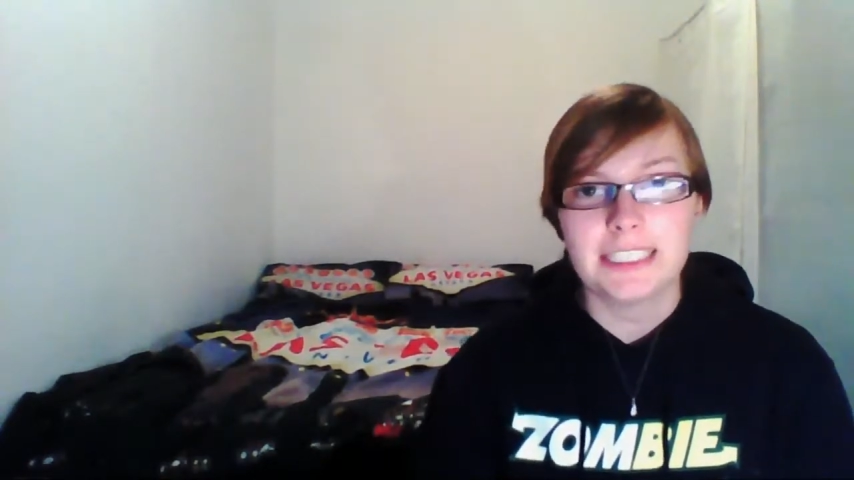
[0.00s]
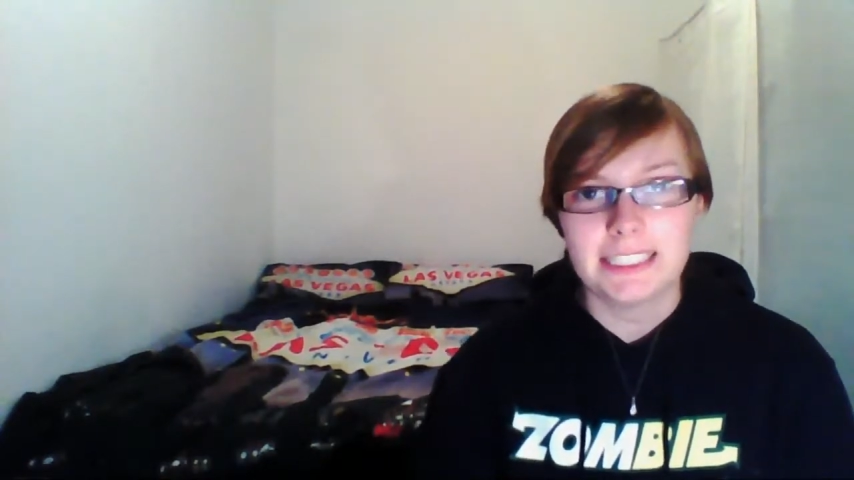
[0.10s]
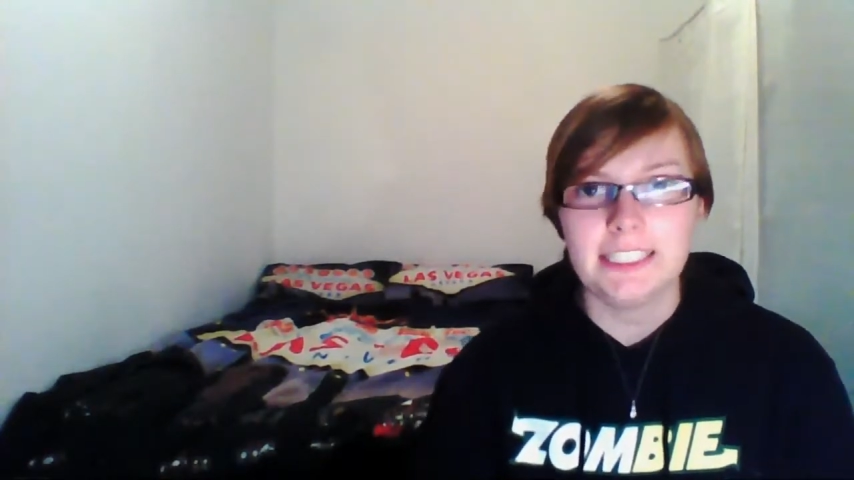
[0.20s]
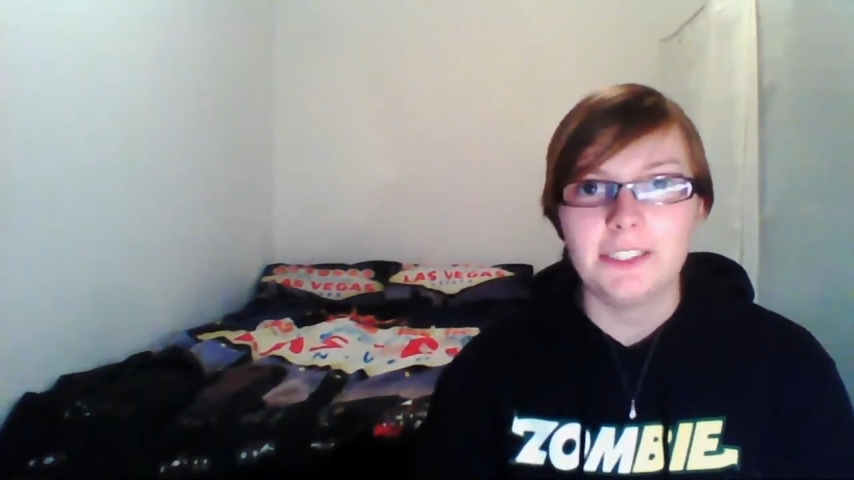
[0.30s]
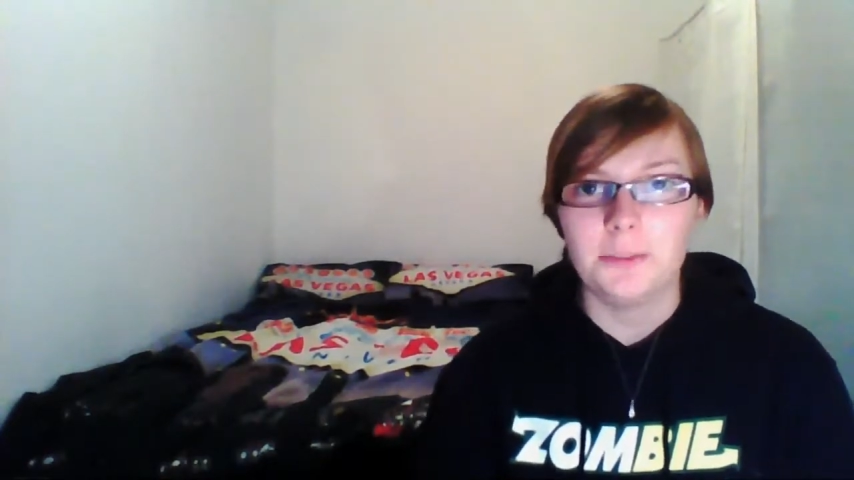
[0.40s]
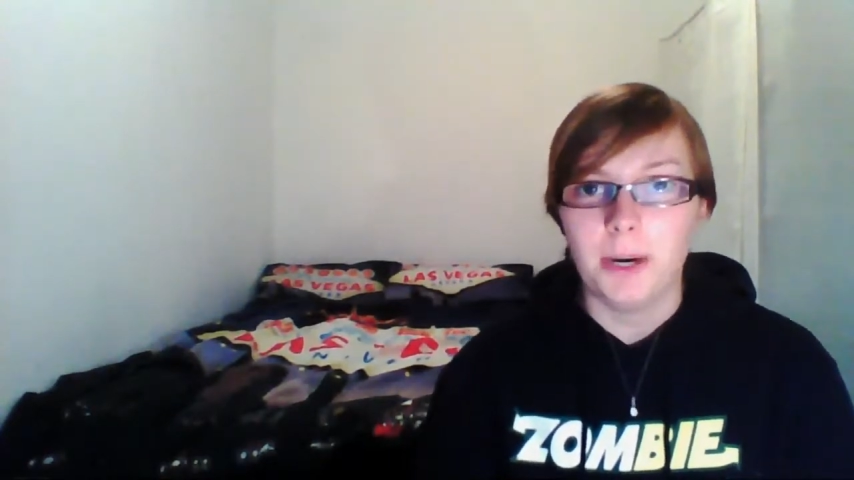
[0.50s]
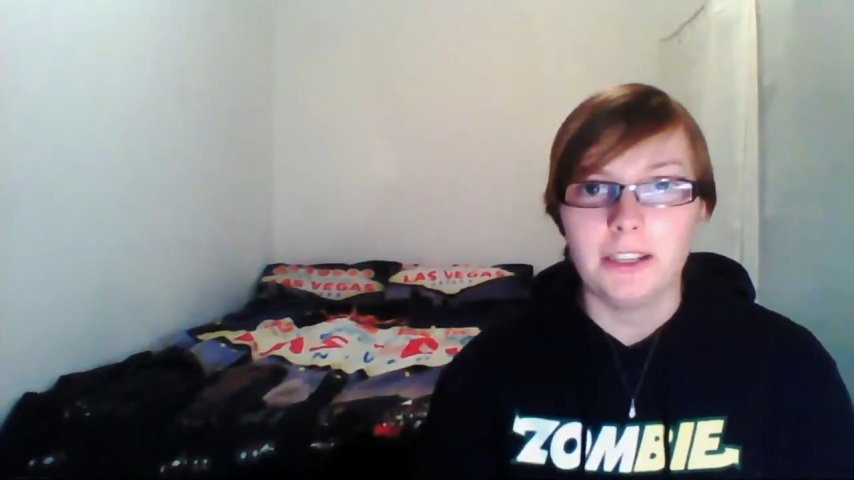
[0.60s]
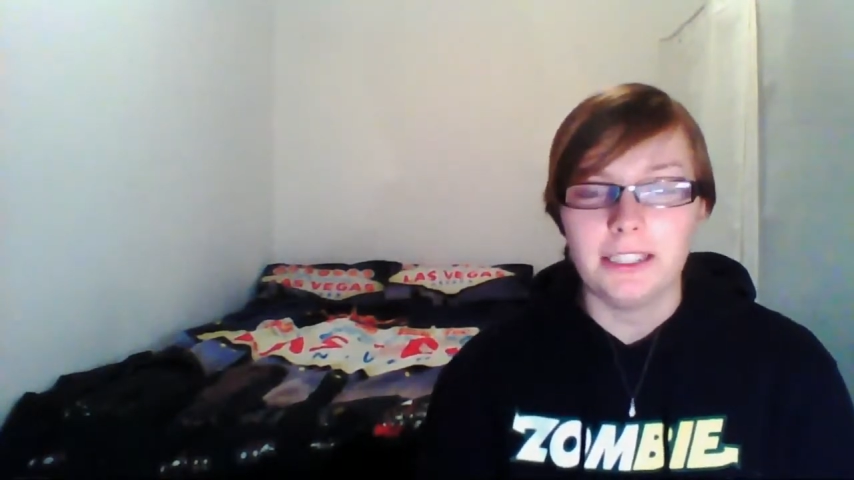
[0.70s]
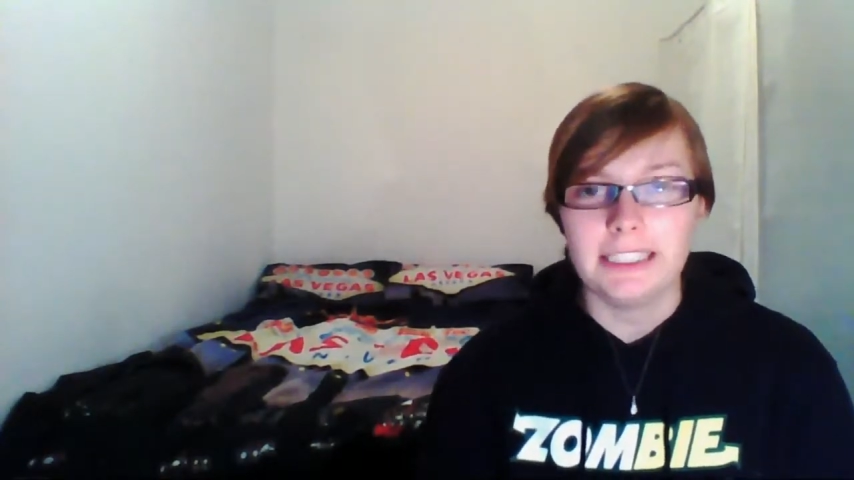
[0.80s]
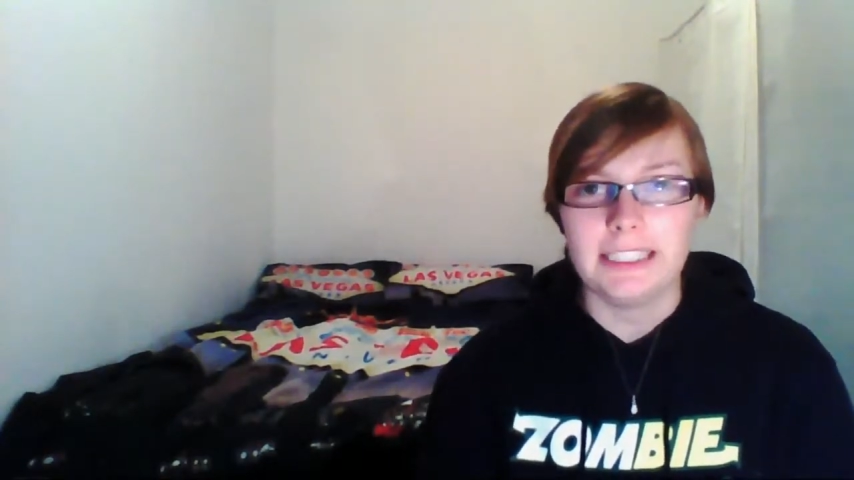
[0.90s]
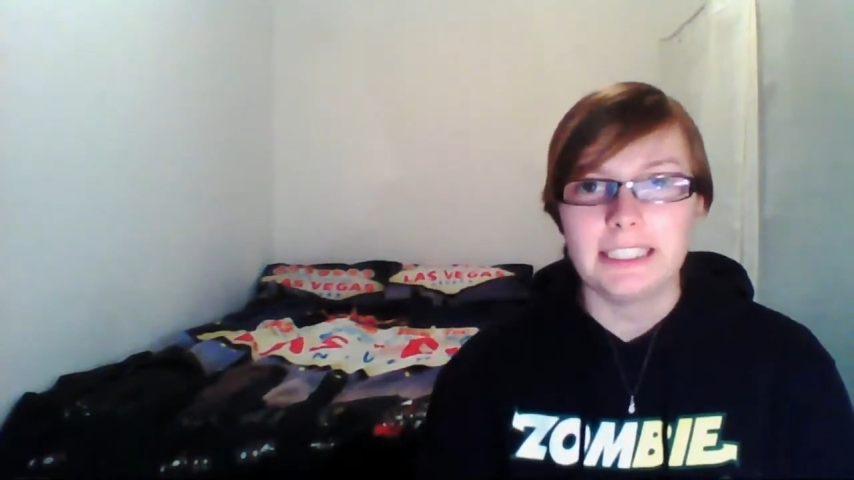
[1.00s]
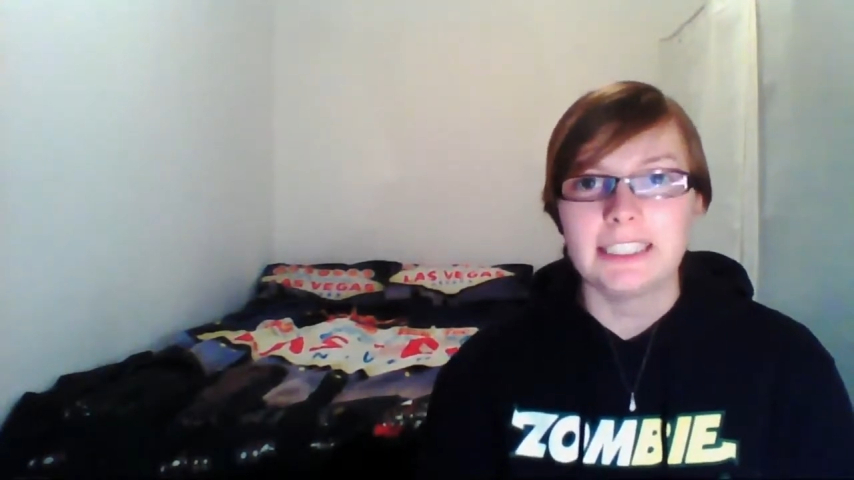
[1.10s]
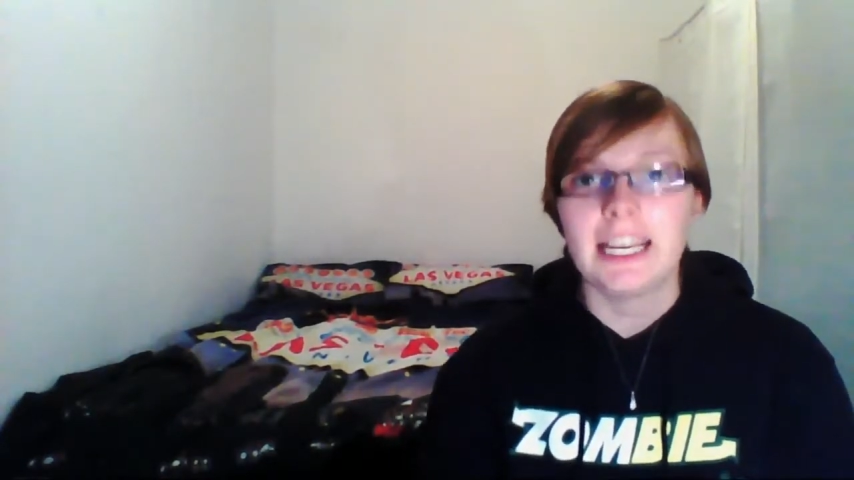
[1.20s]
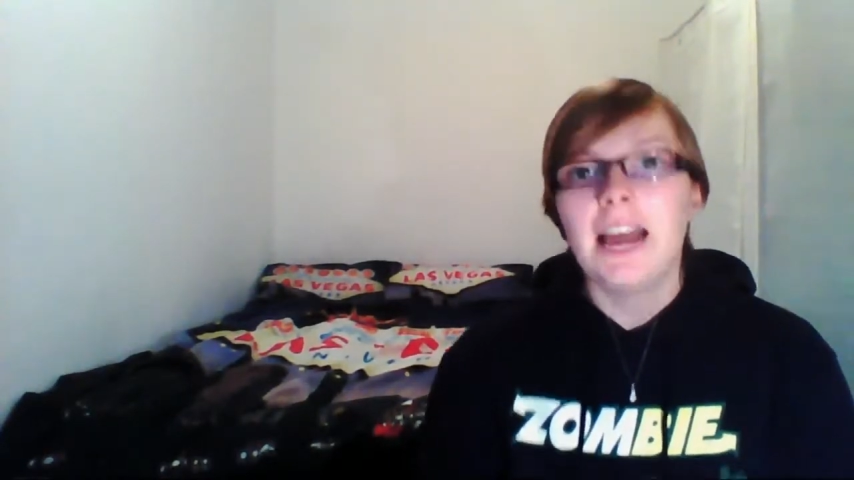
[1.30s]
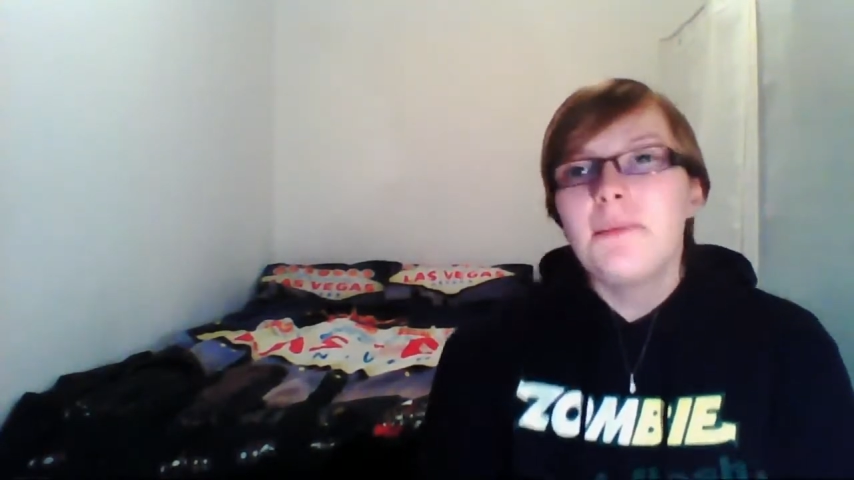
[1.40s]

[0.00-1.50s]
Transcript: sealed politics,